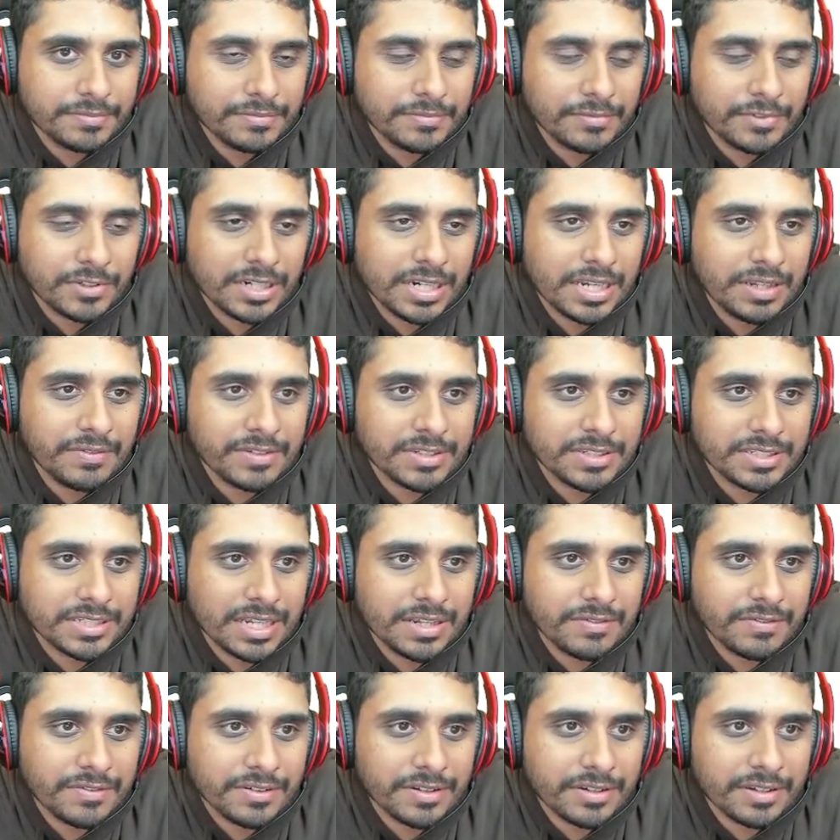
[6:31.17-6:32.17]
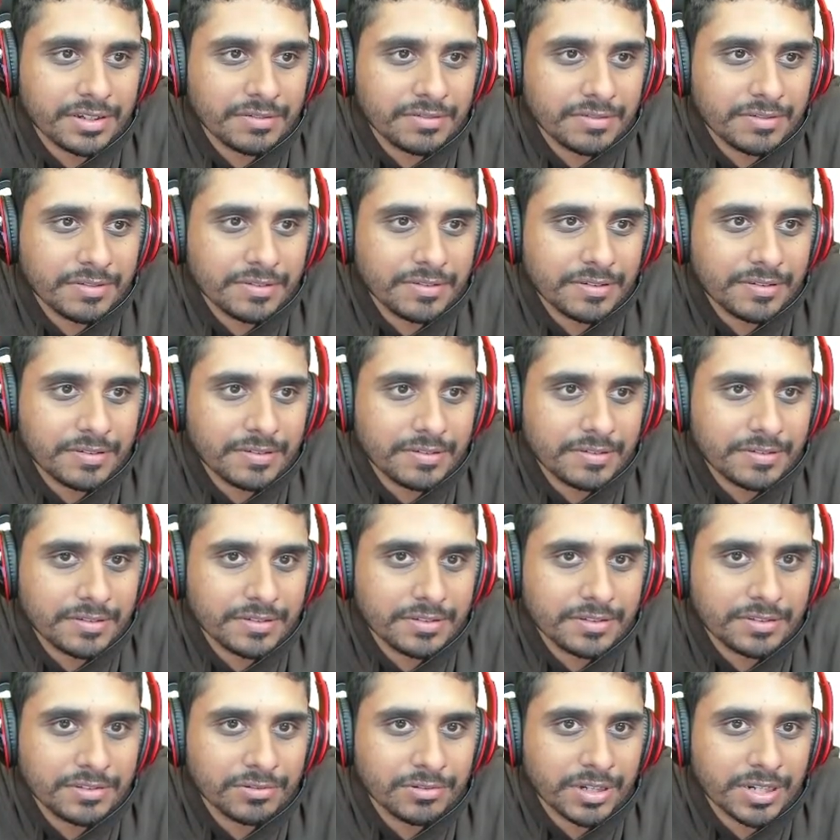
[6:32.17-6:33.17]
did I even say for
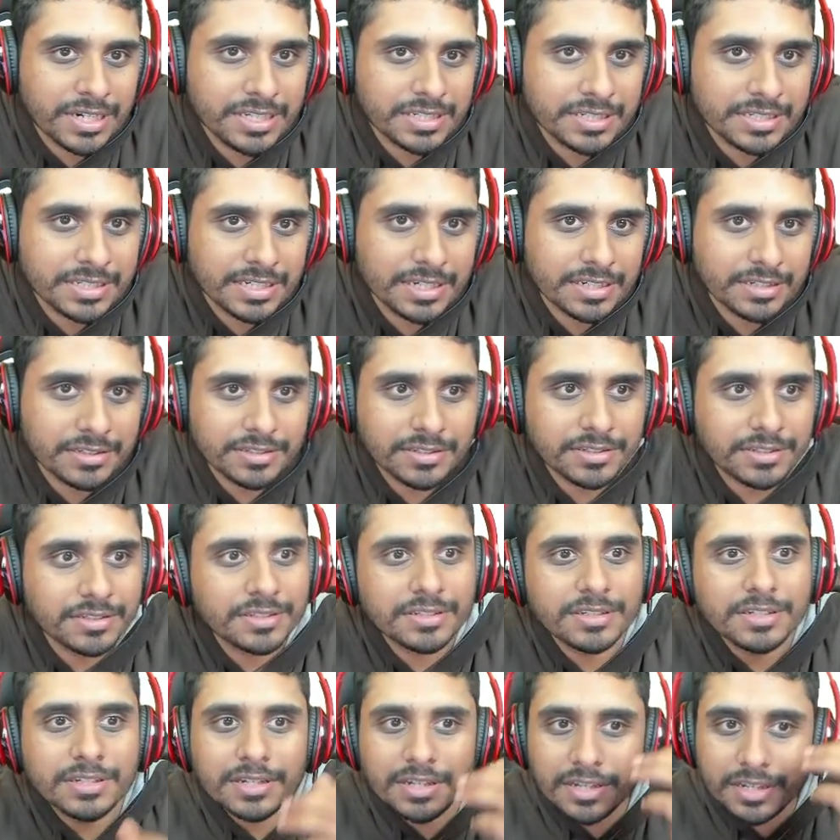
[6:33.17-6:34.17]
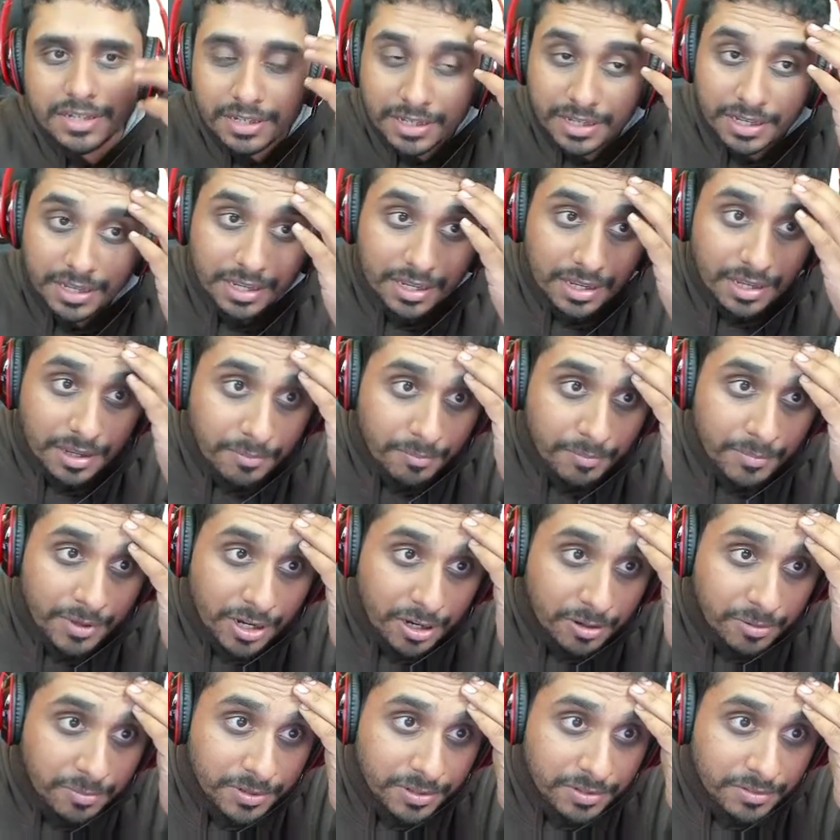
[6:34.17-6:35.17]
26?
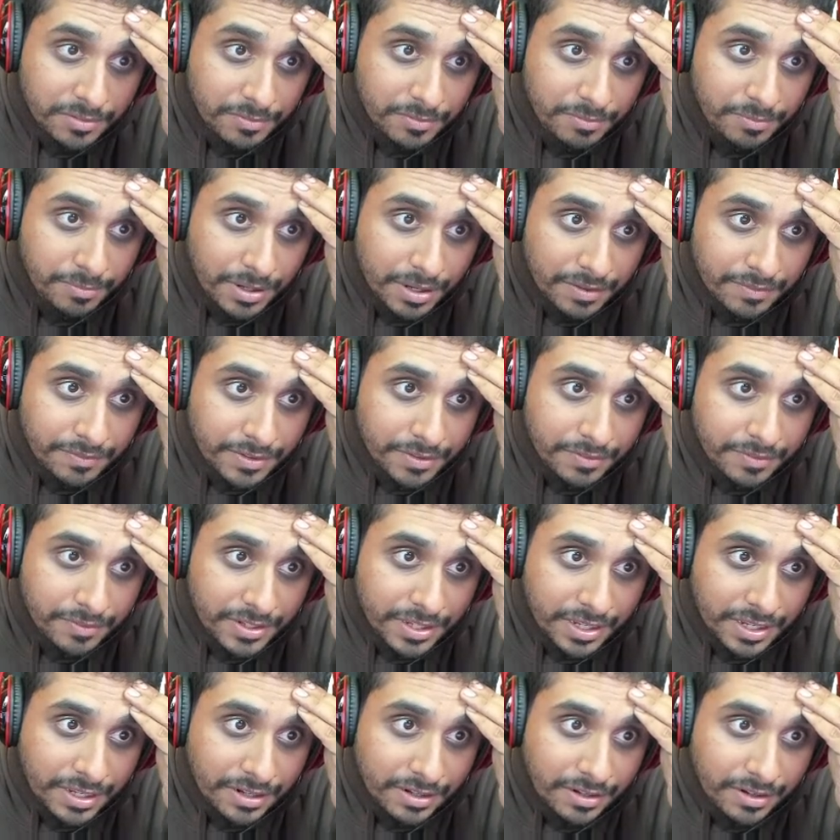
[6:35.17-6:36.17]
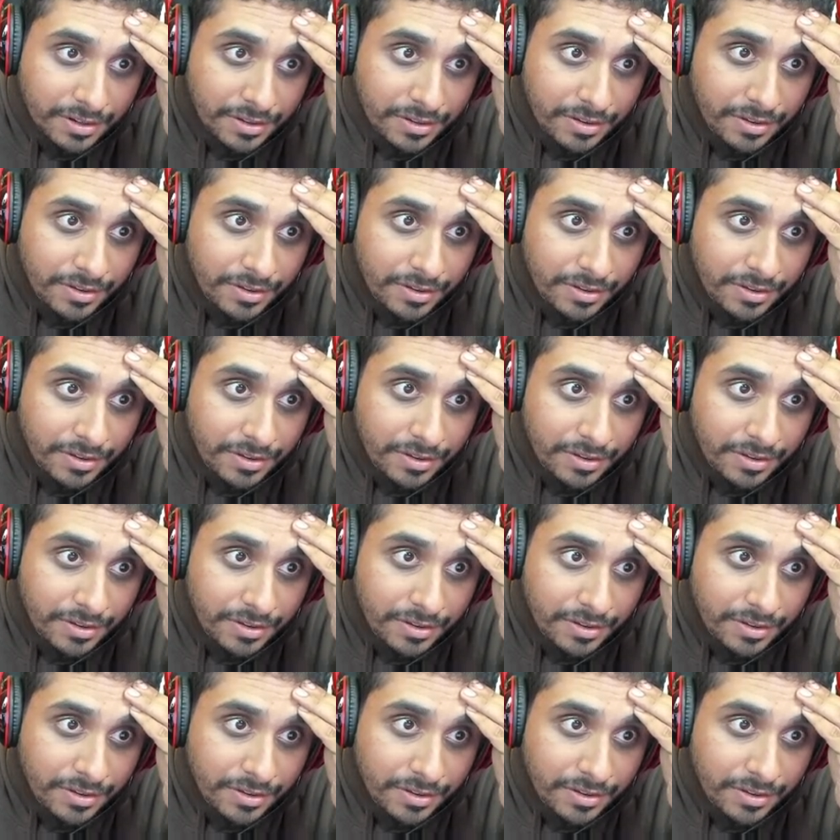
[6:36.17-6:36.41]
Melbourne by 15.